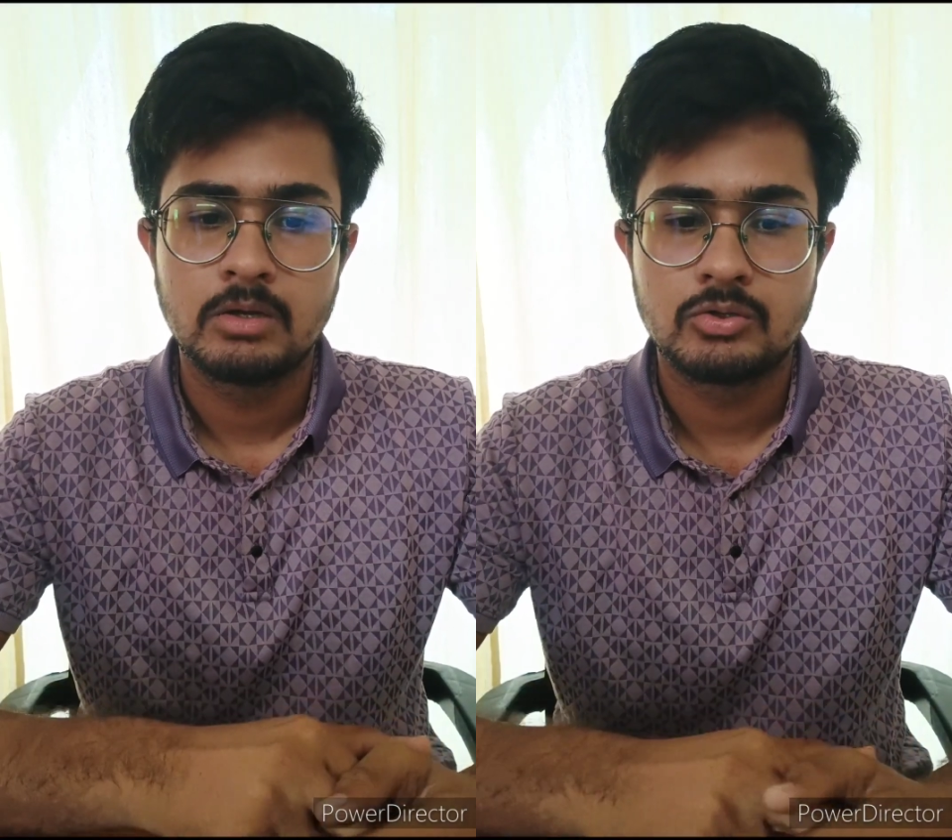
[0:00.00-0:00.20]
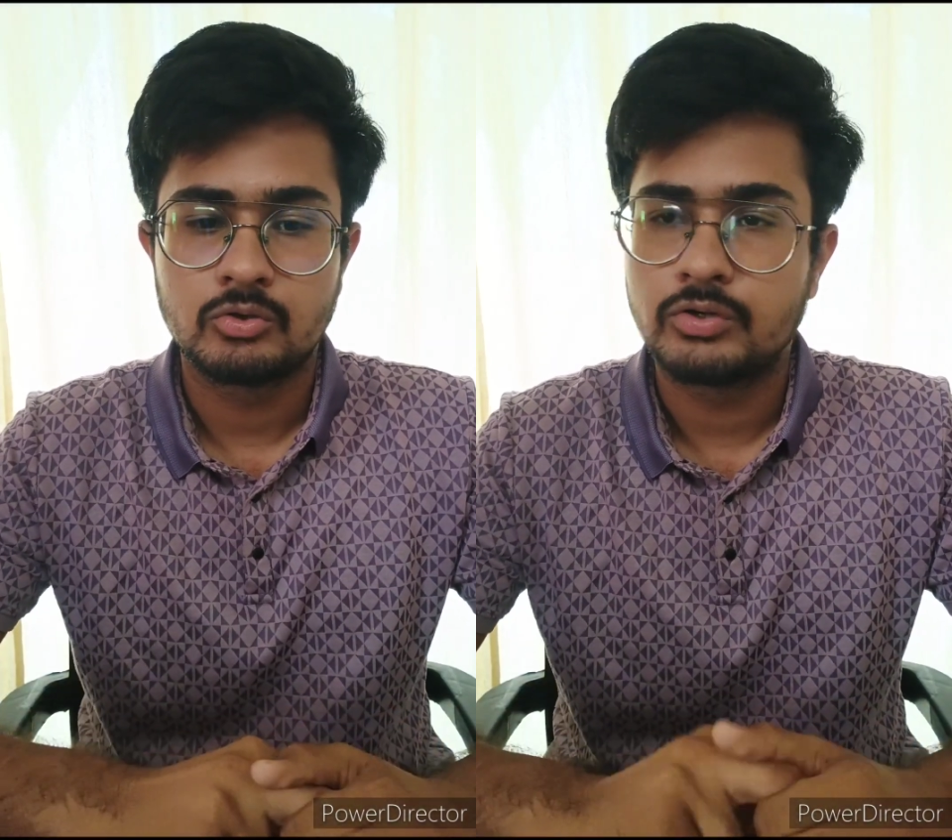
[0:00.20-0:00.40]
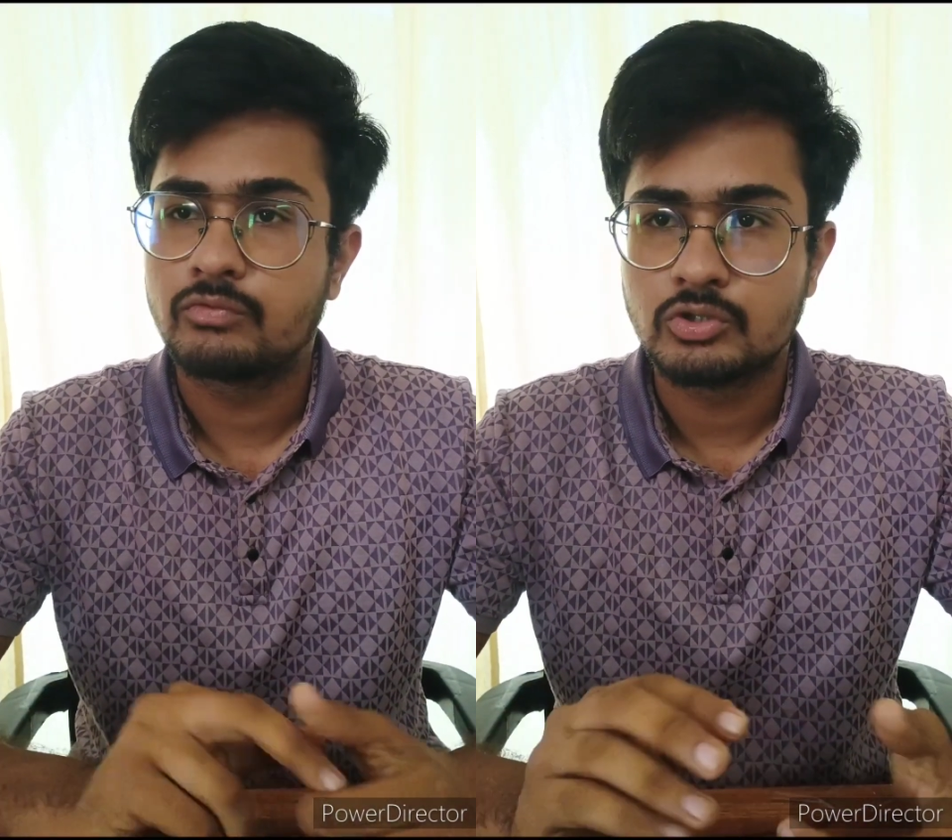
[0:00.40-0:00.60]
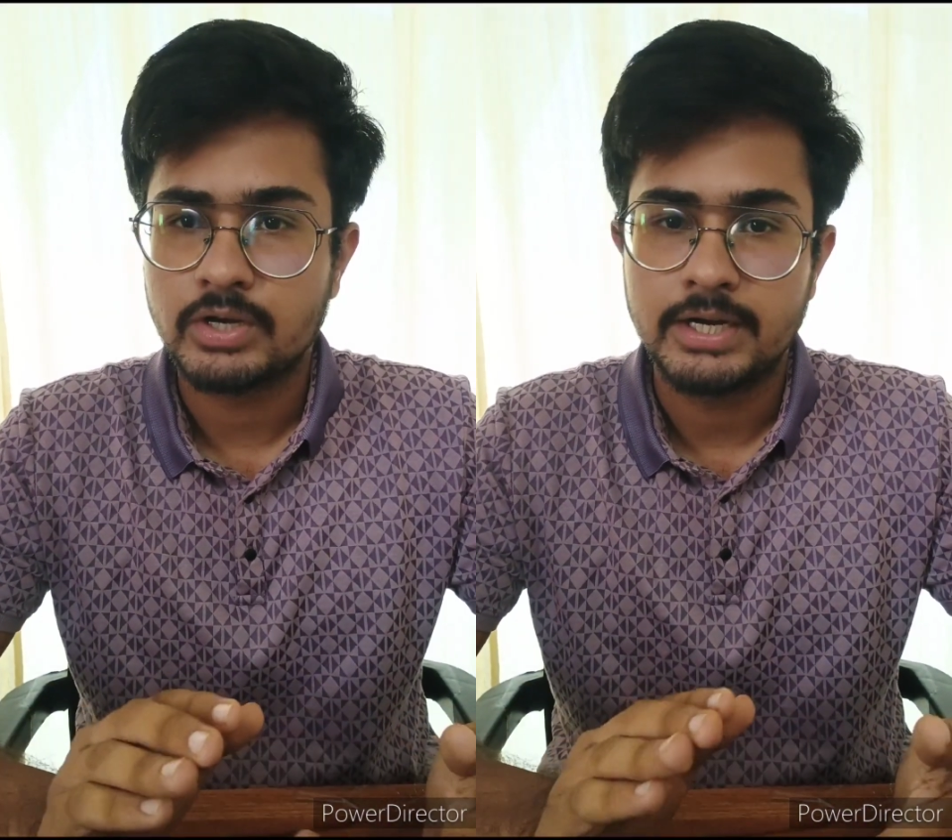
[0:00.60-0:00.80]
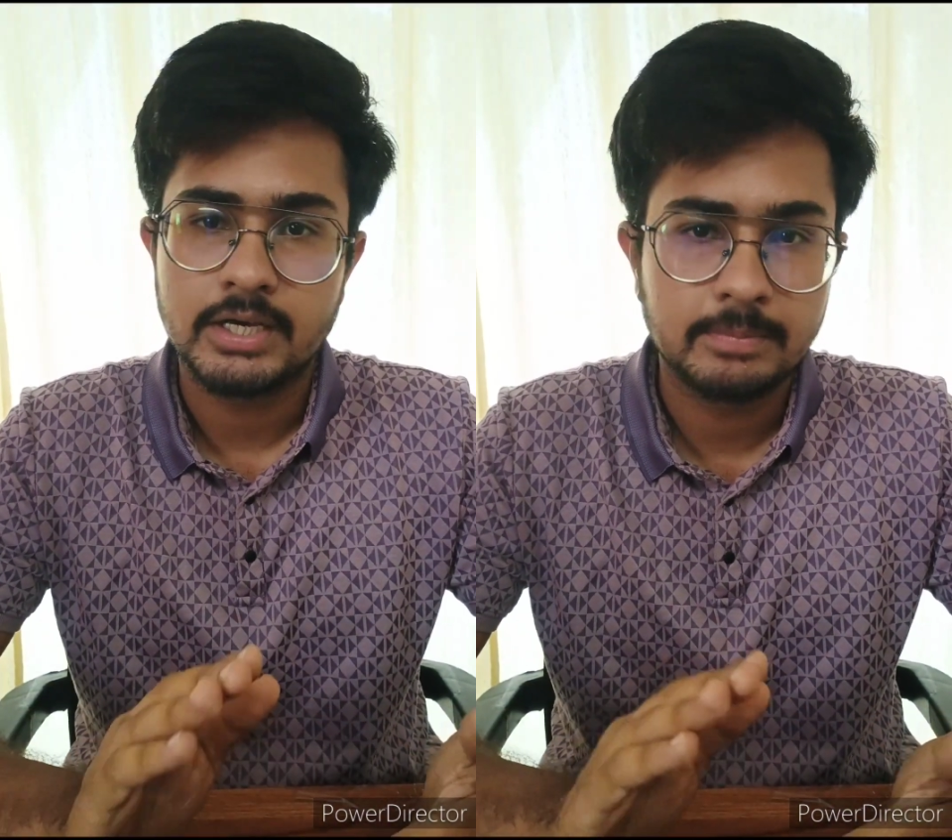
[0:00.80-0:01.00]
So it was a
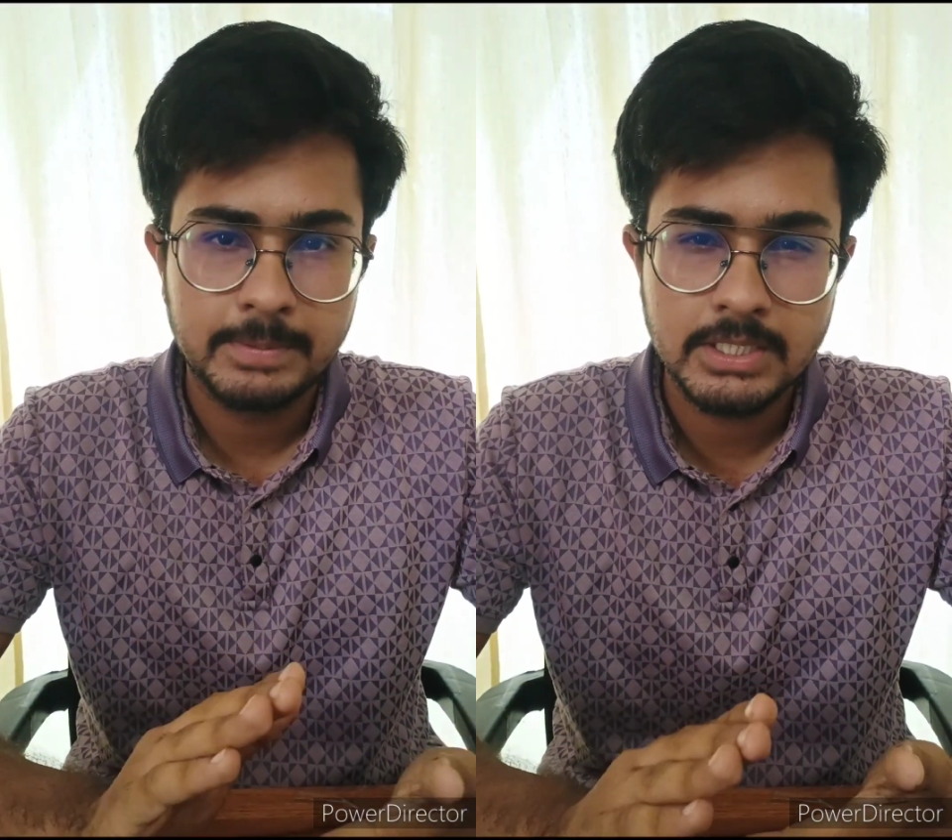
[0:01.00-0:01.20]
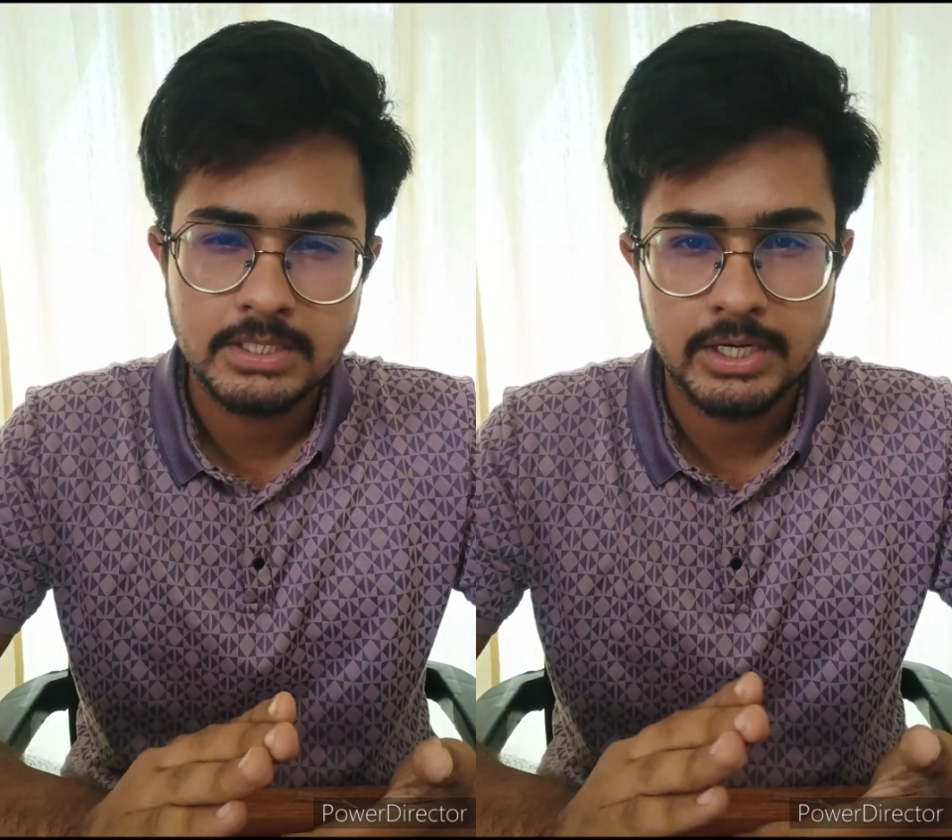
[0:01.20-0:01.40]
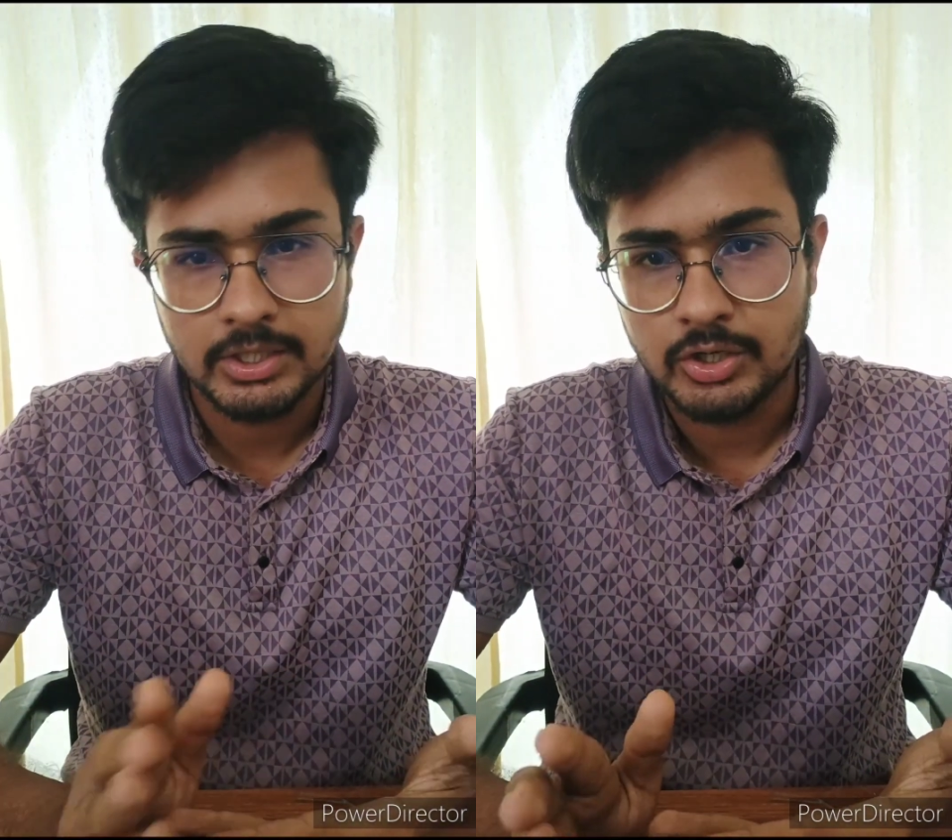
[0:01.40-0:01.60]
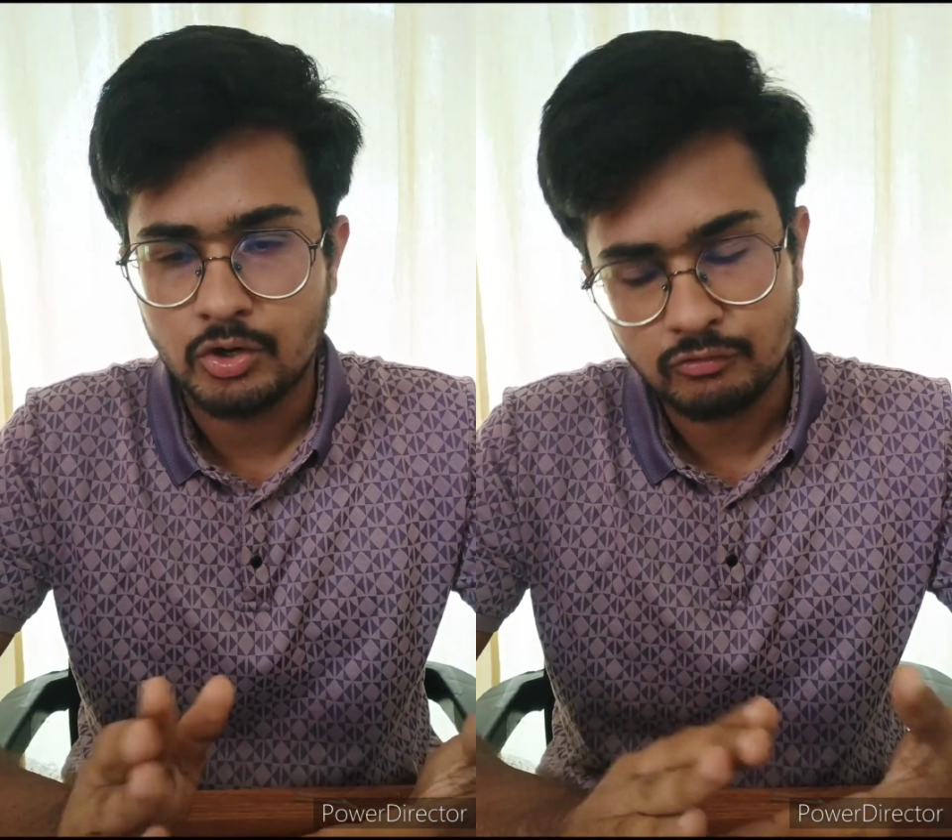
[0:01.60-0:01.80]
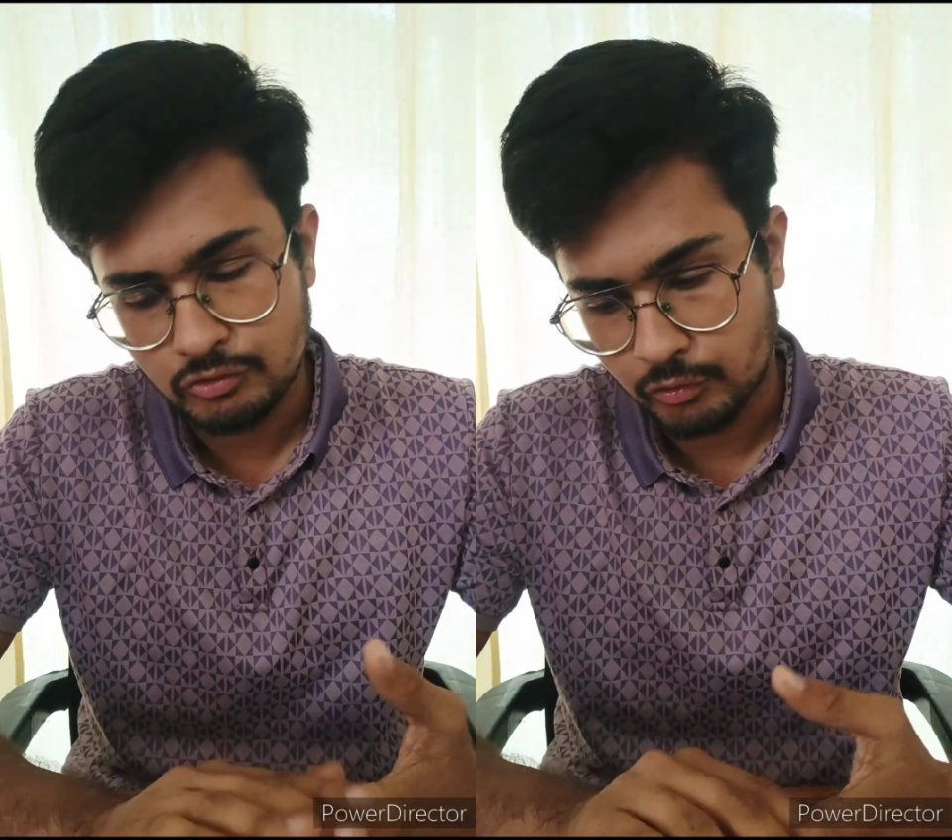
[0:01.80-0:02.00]
PS category
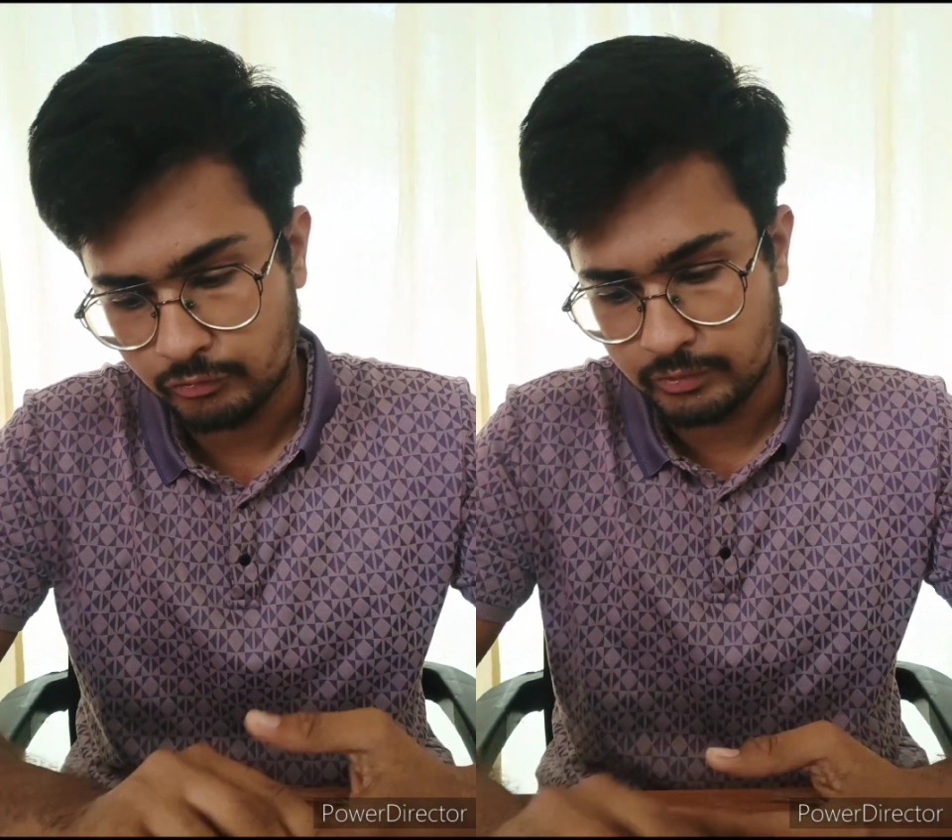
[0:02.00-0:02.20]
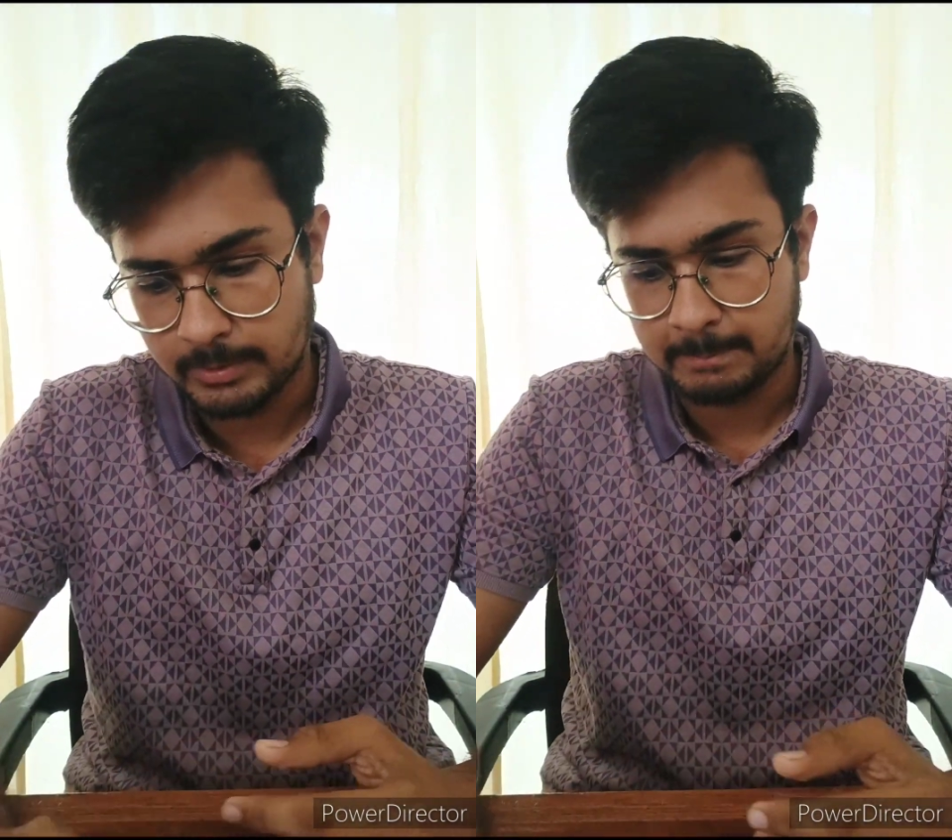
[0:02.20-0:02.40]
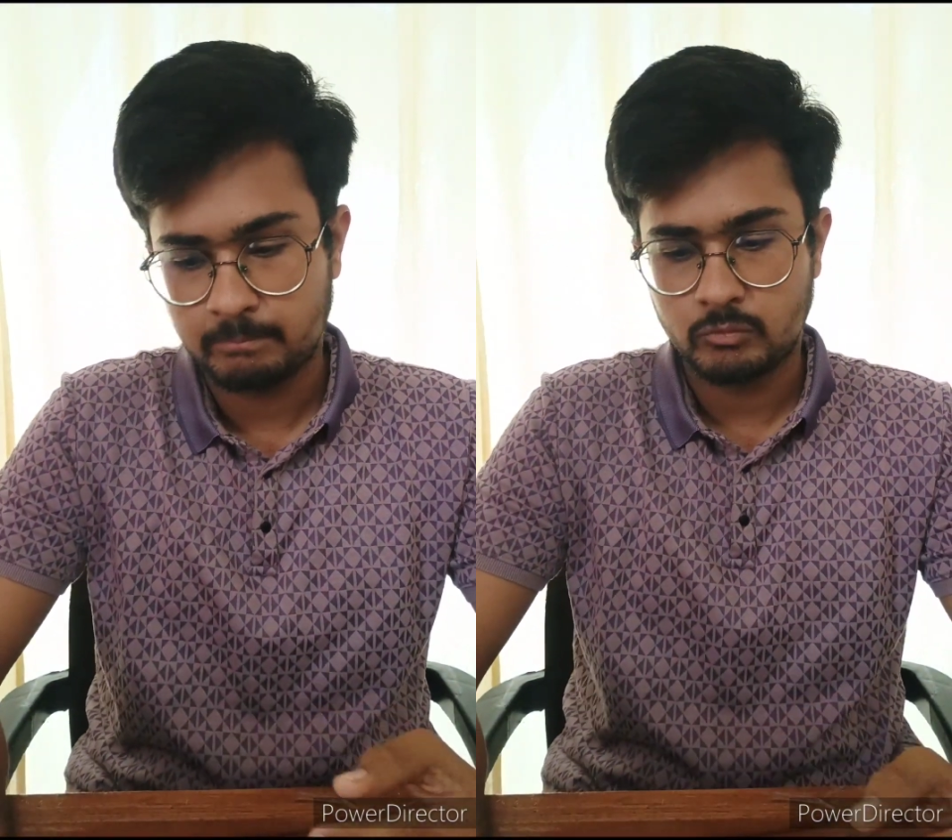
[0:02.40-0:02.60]
of software.